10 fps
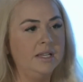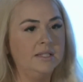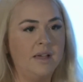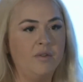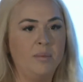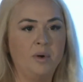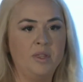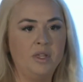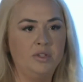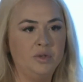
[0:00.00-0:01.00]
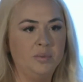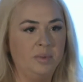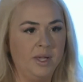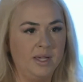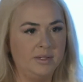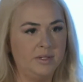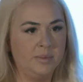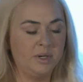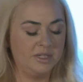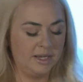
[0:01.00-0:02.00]
to have a breathing tube placed to
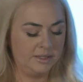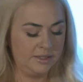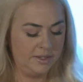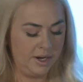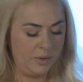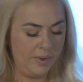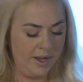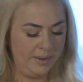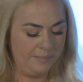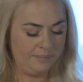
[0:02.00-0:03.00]
protect his airway.